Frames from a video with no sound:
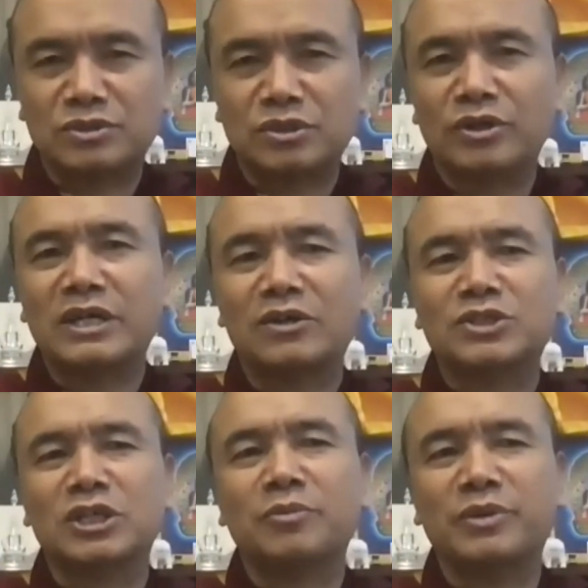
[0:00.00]
Okay, I'll
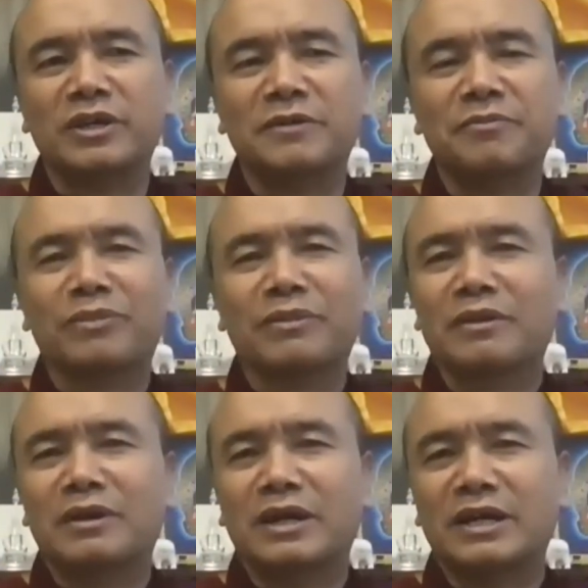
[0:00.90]
stop here.
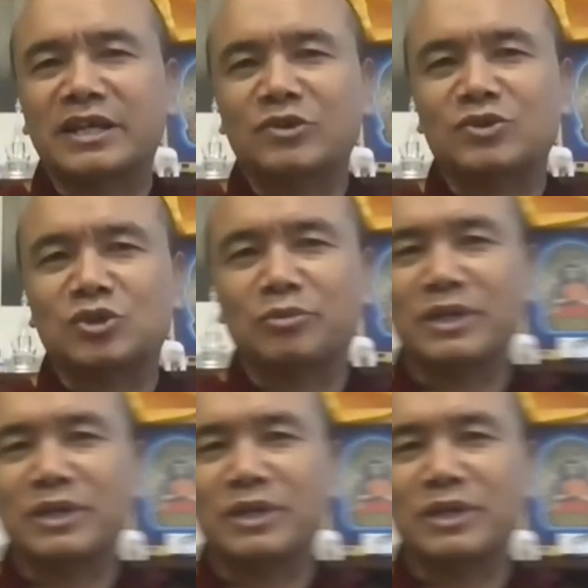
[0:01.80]
Thank you so much.